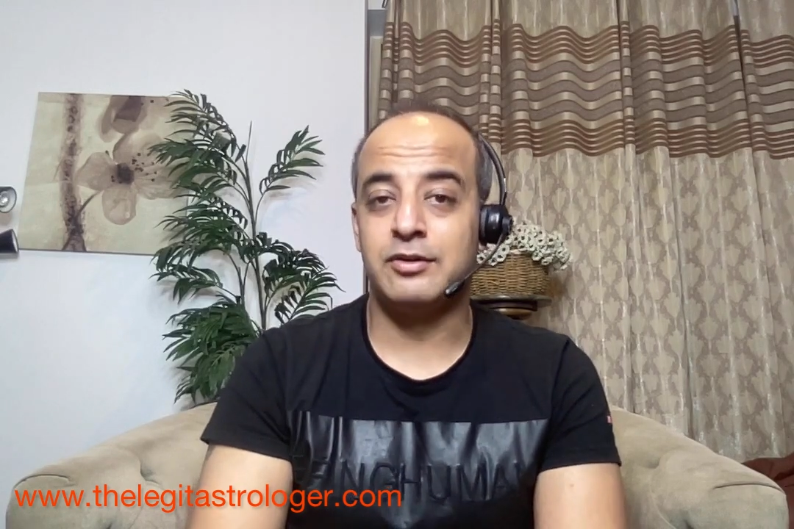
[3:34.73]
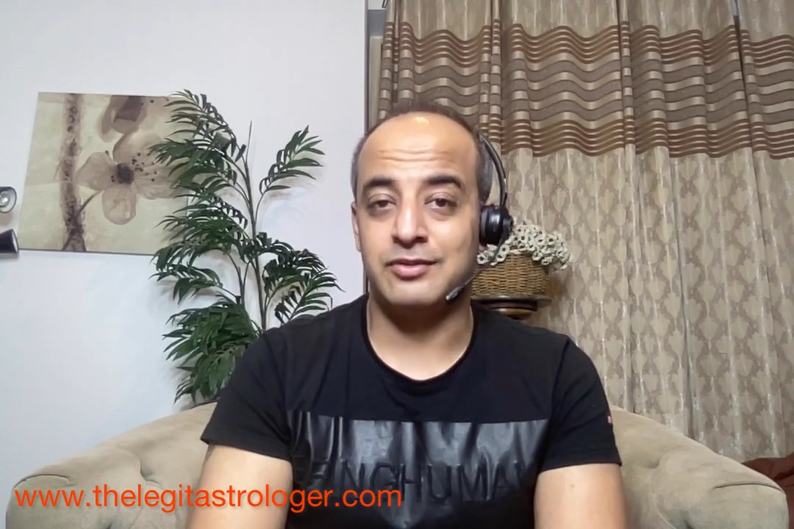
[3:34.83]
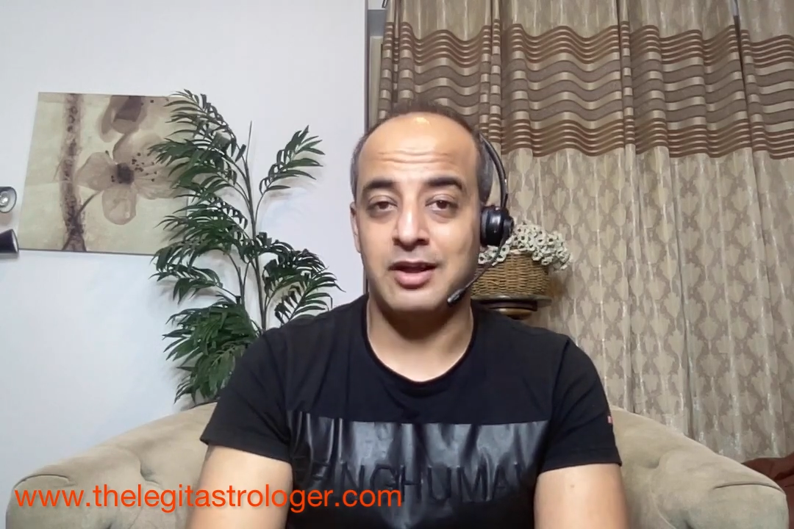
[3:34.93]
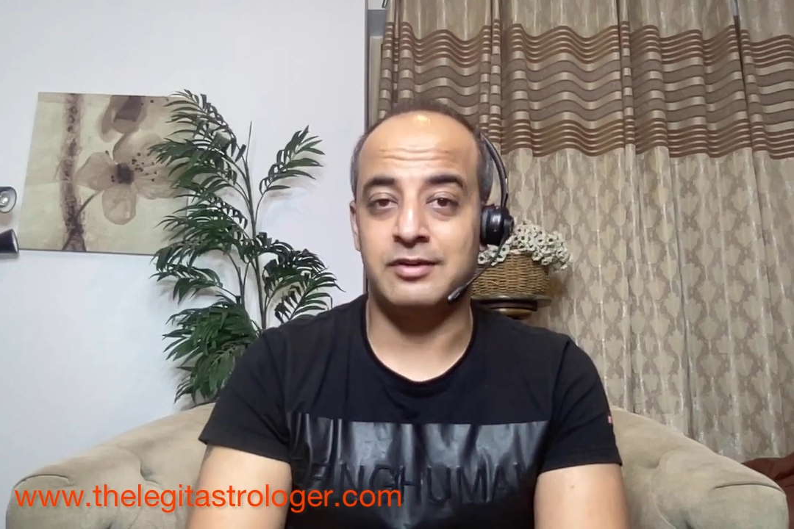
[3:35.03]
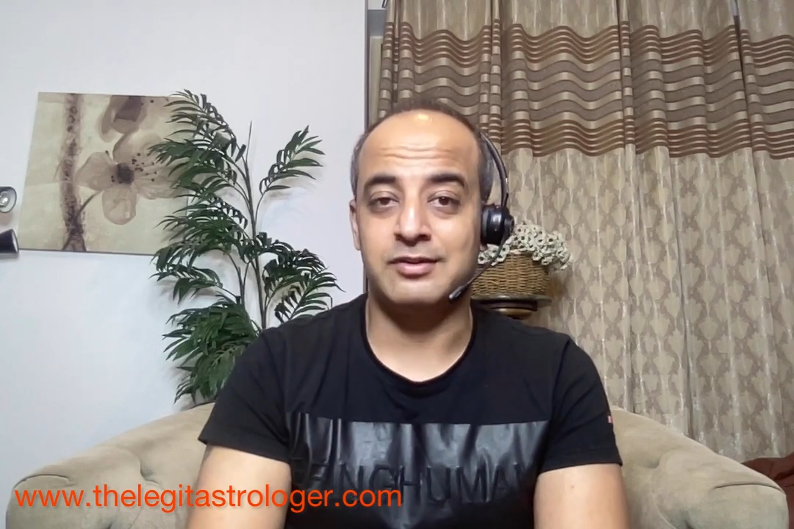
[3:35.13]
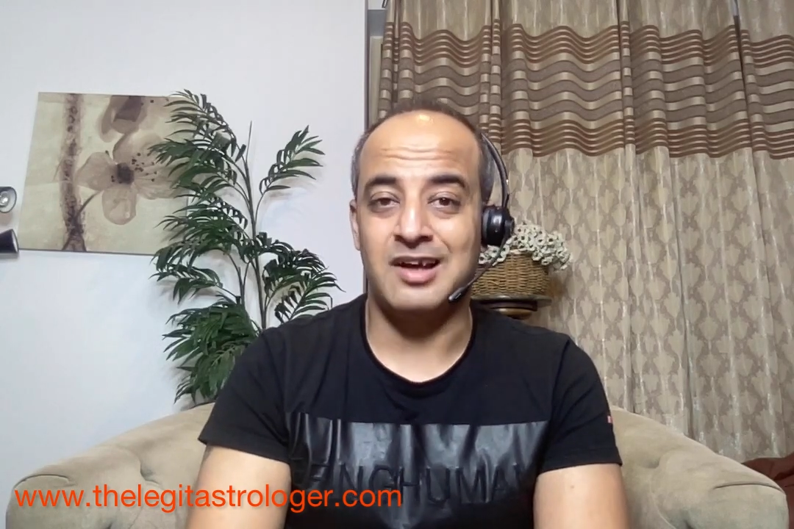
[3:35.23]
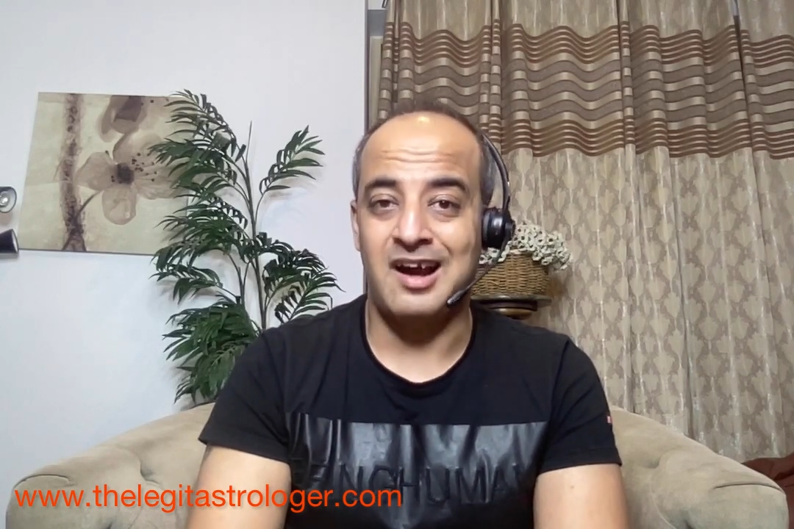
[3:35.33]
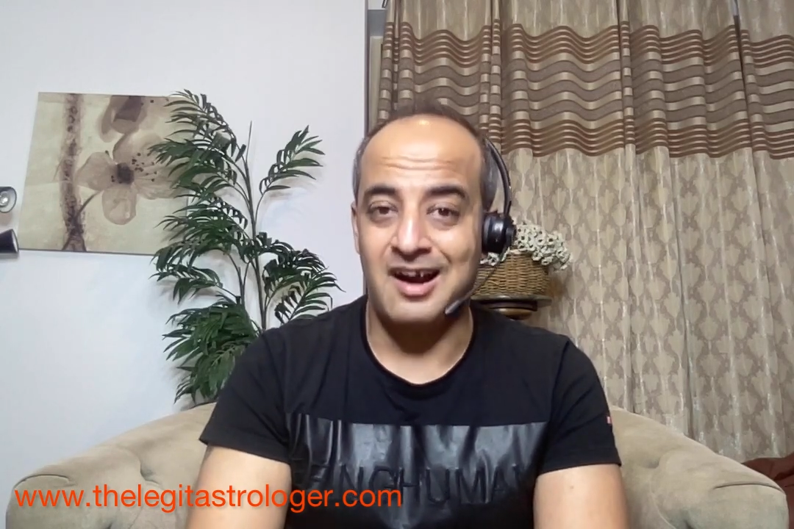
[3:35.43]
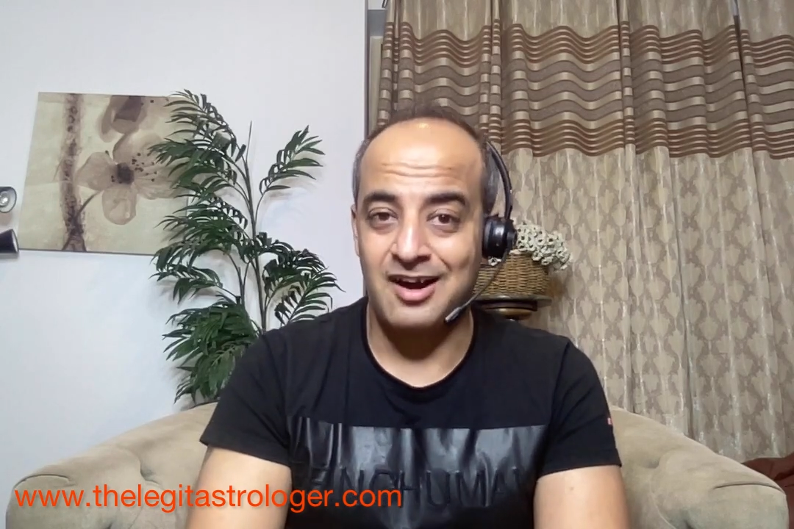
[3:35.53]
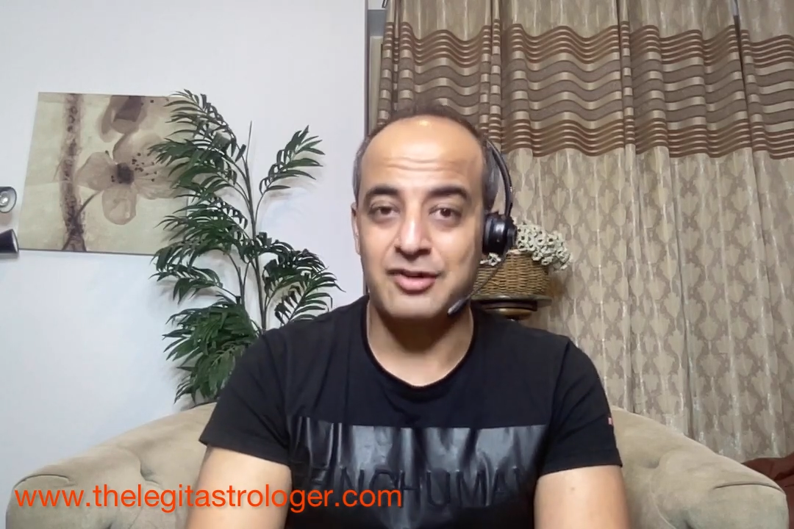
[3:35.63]
results
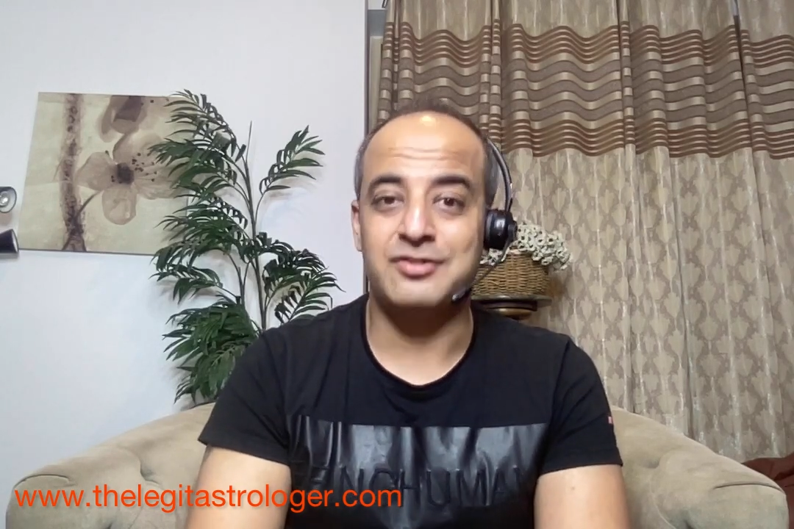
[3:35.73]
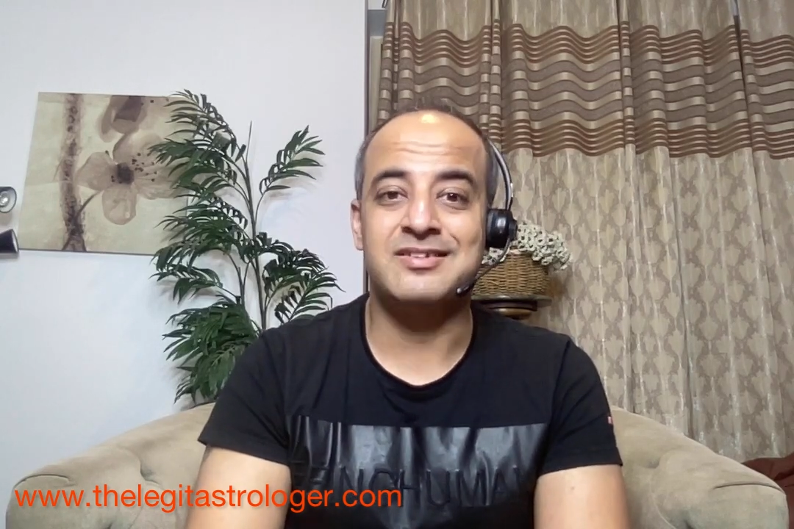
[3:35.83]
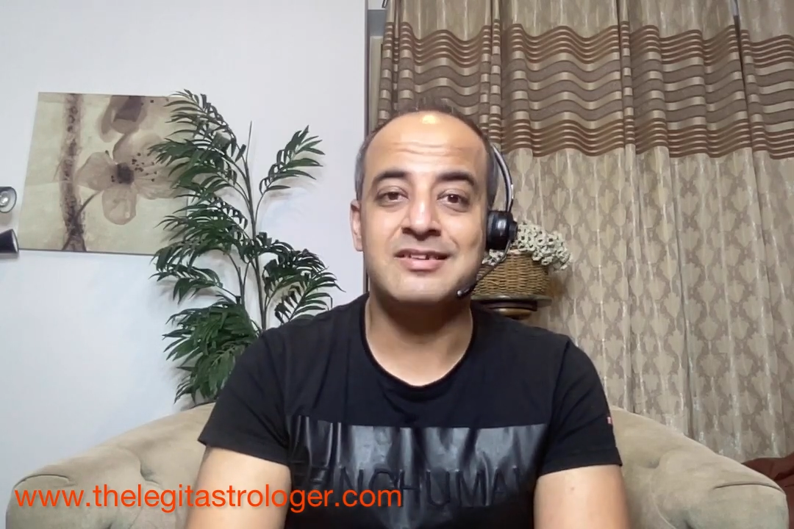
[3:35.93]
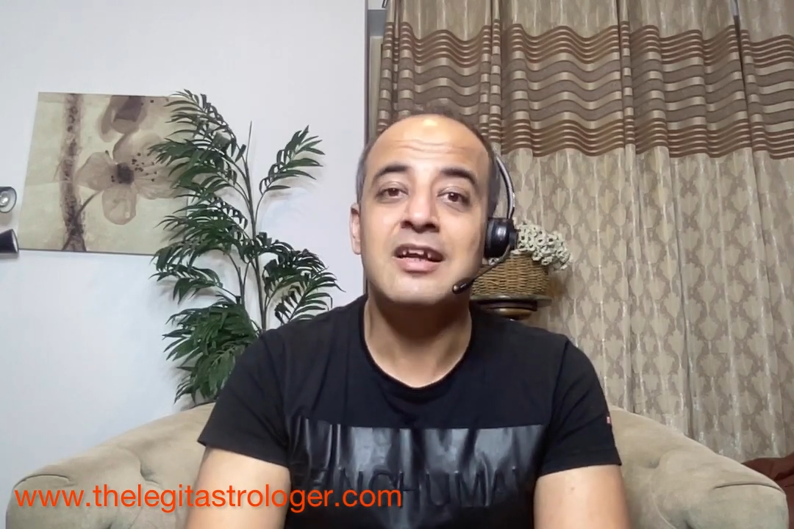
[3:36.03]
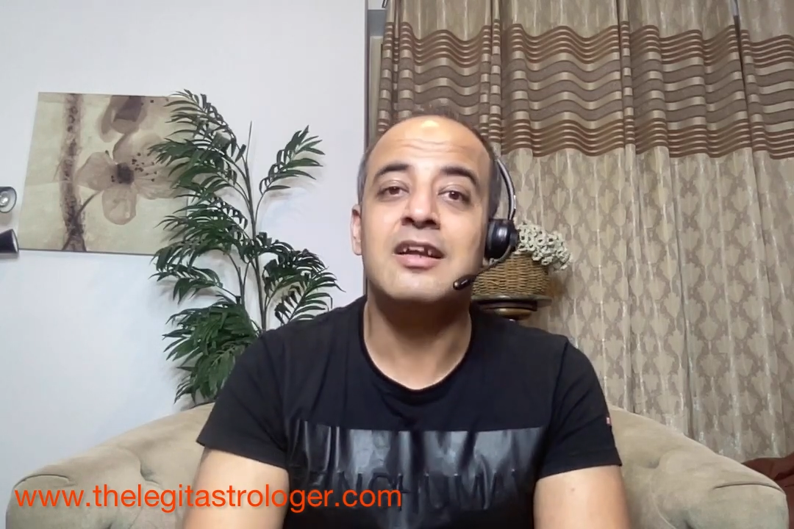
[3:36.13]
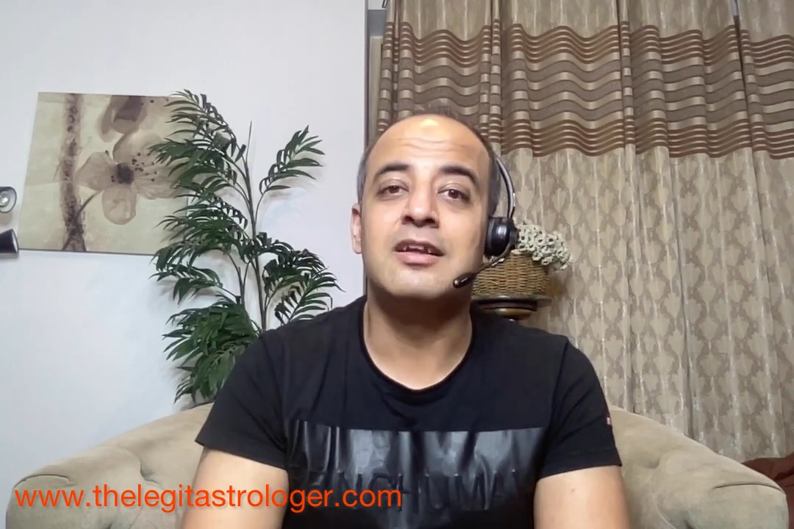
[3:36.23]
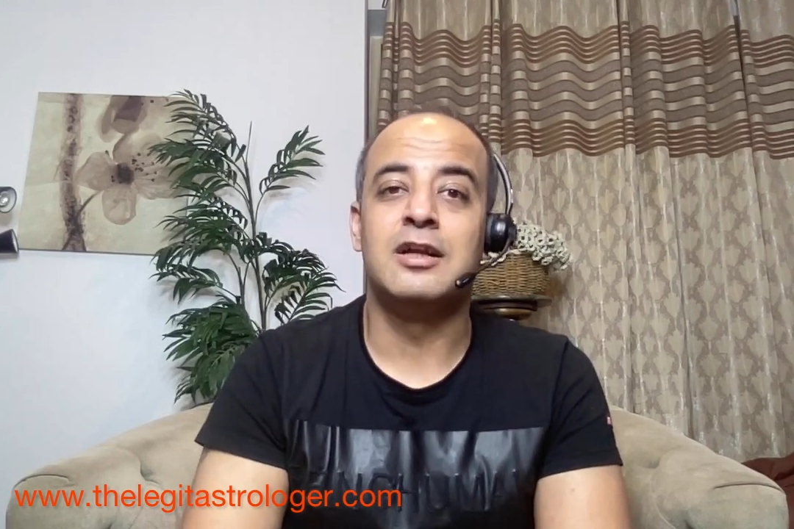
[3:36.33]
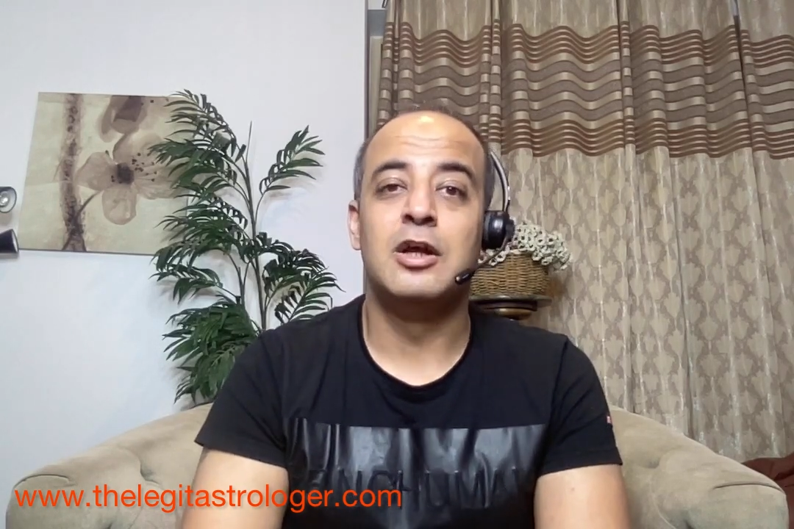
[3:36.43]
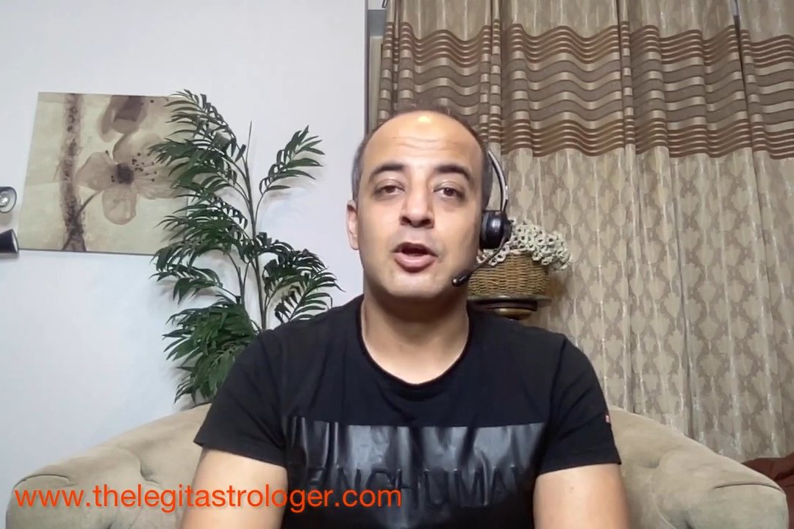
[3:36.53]
are still